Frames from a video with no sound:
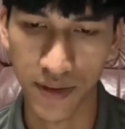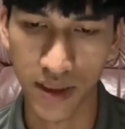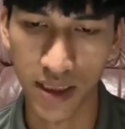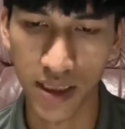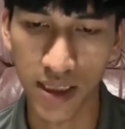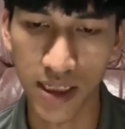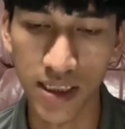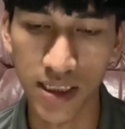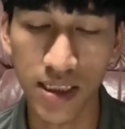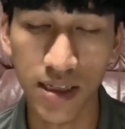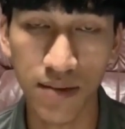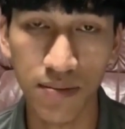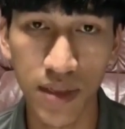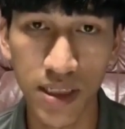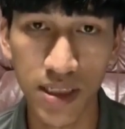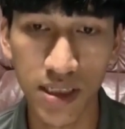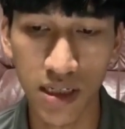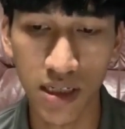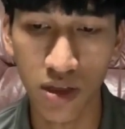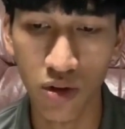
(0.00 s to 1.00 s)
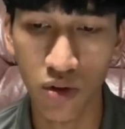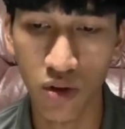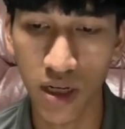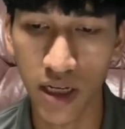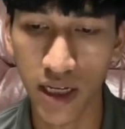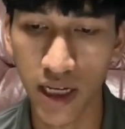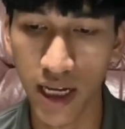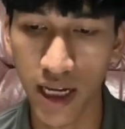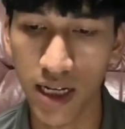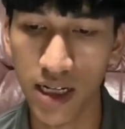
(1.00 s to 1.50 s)
The semicircular
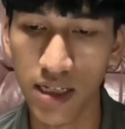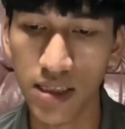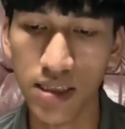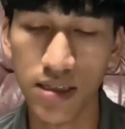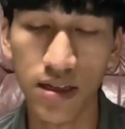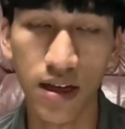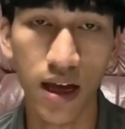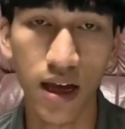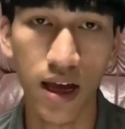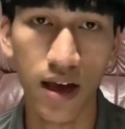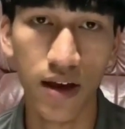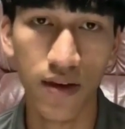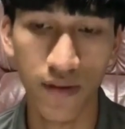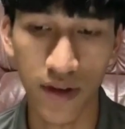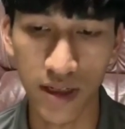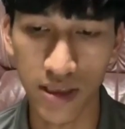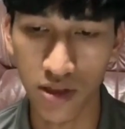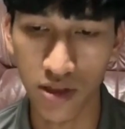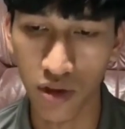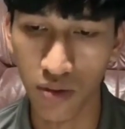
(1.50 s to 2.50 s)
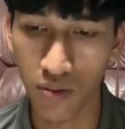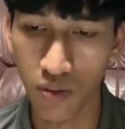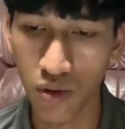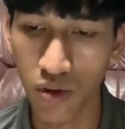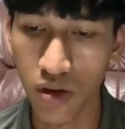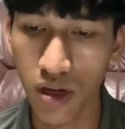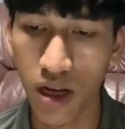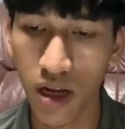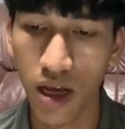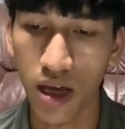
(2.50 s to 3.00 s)
canals, vestibule,